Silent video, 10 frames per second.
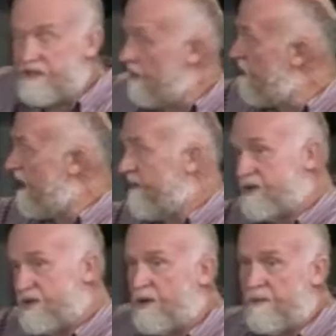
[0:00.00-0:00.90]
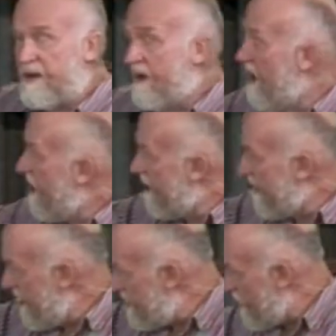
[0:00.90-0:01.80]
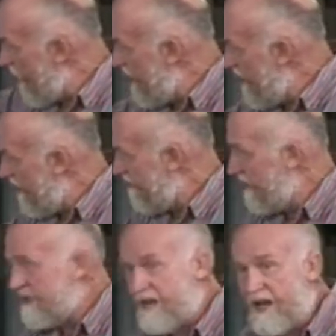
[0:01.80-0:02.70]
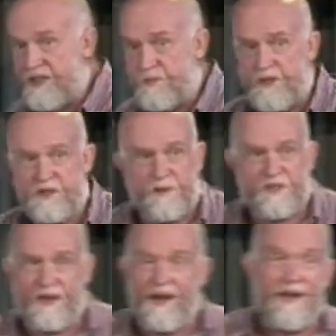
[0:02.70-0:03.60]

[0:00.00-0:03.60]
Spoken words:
we'll have a sermon on each one of these aspects. But today, I